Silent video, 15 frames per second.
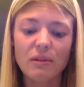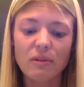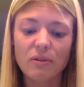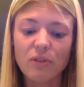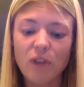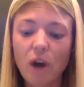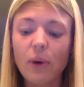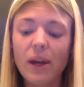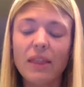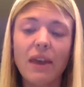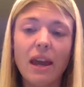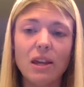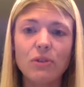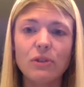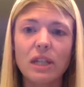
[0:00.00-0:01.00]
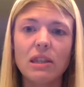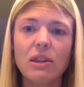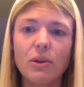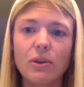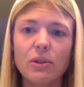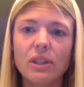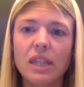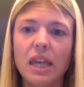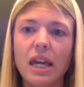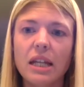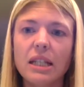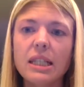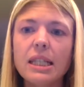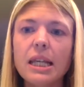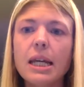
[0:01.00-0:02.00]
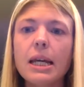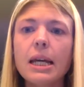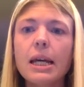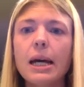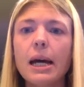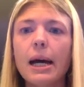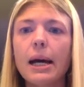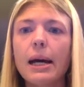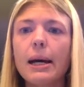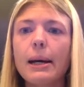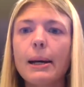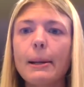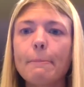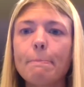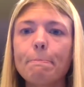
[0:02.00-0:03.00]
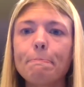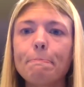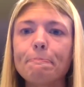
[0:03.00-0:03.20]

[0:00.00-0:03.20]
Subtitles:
knowing that you did those things. Let